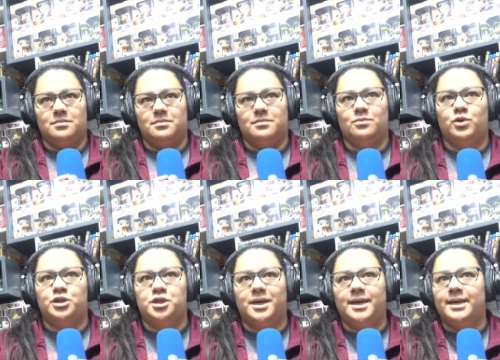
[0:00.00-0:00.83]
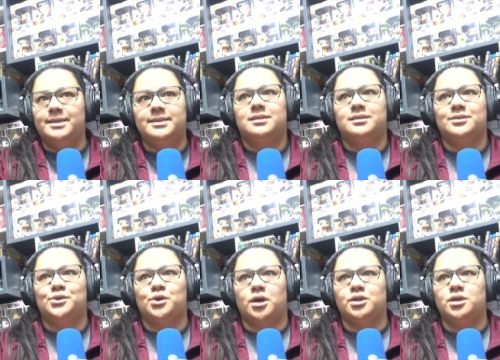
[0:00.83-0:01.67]
Which is?
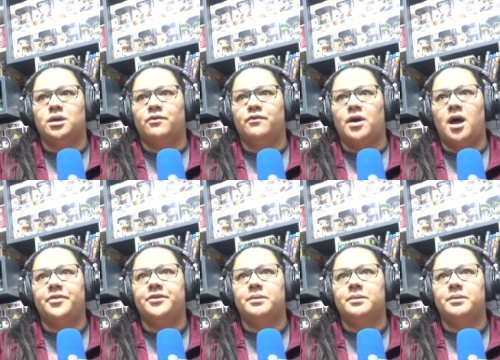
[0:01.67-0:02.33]
Destruction of Gotham?